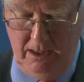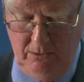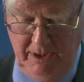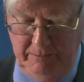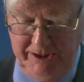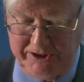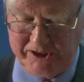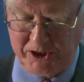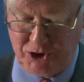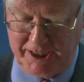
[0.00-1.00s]
What I mean to
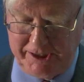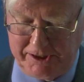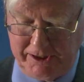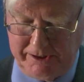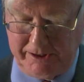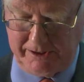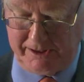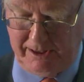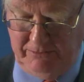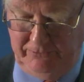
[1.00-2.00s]
suggest is that
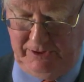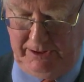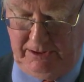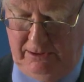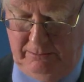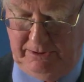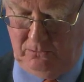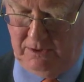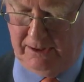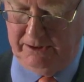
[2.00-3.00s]
some of the economic
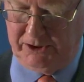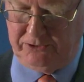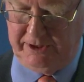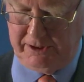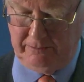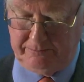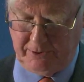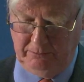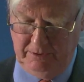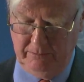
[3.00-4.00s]
world's recent
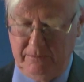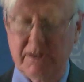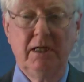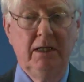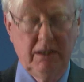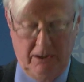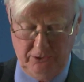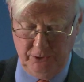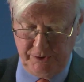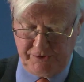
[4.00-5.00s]
problems
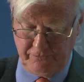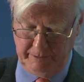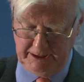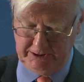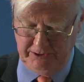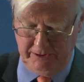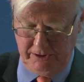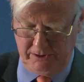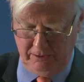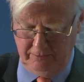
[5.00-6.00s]
arose from
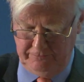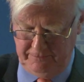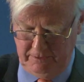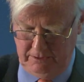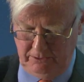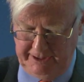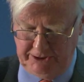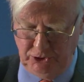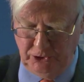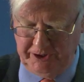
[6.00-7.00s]
ignorance of or
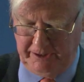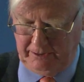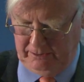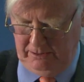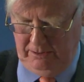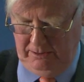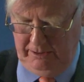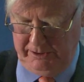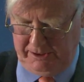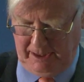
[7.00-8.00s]
ignoring
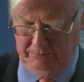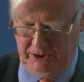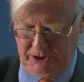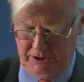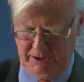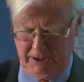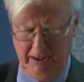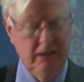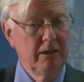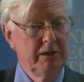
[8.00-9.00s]
established
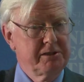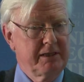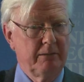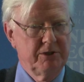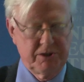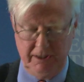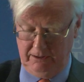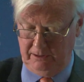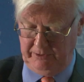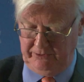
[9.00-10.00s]

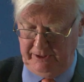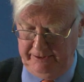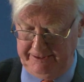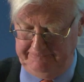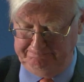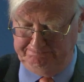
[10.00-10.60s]
economic theory.